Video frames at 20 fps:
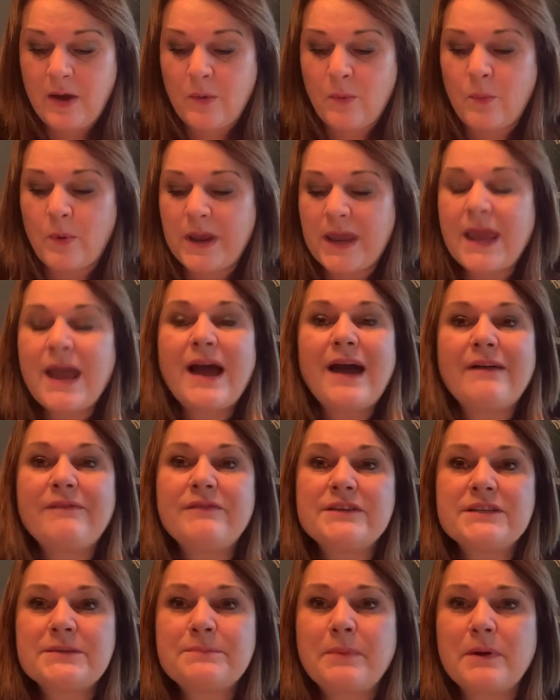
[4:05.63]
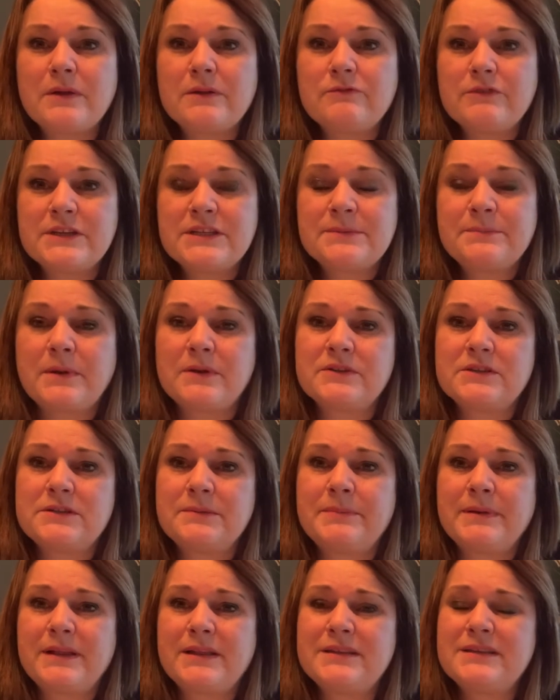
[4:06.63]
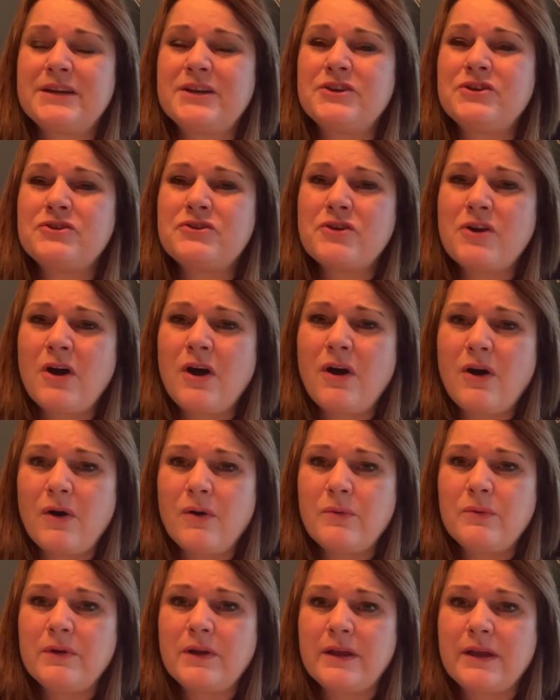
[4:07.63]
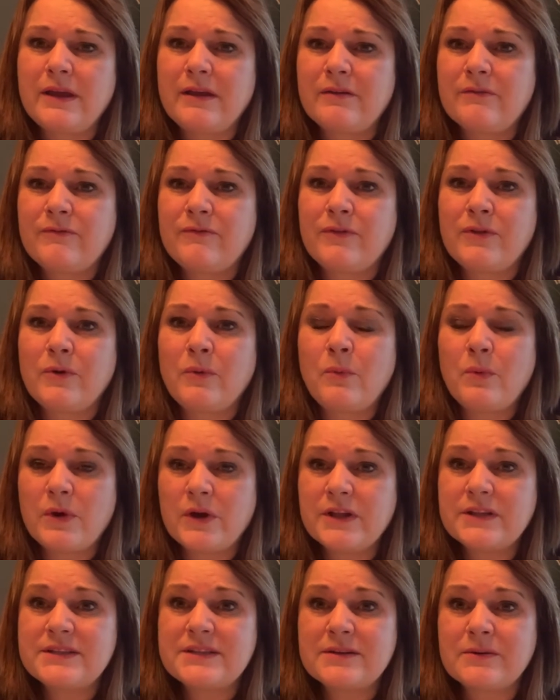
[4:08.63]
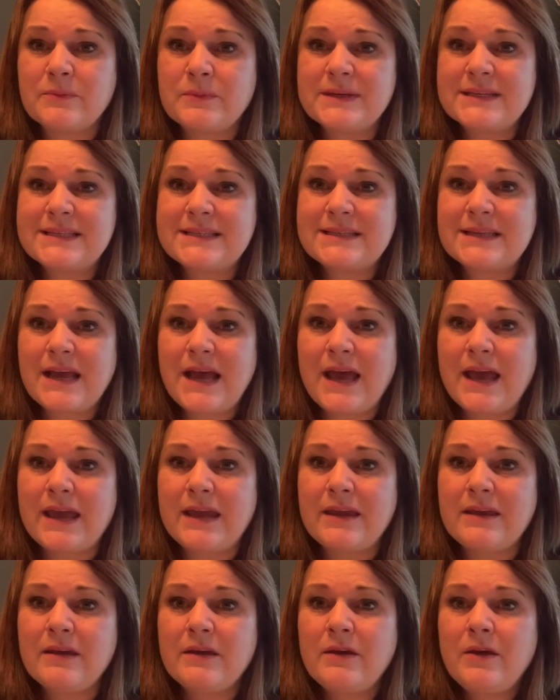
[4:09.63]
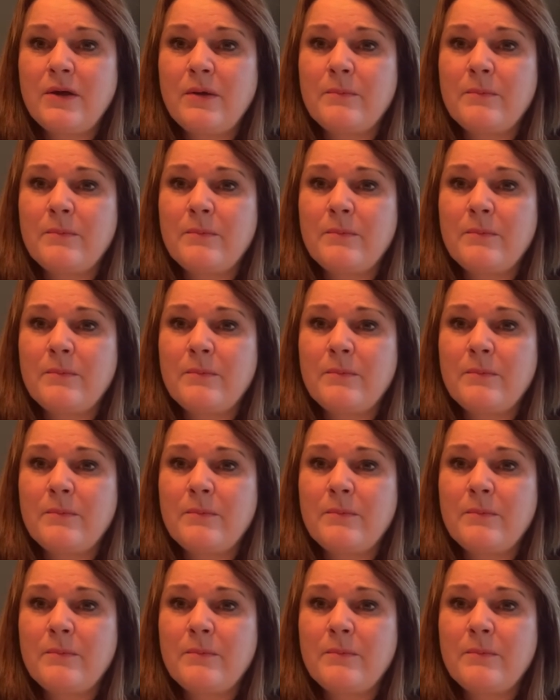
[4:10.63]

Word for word: we have a responsibility not only for the words that we say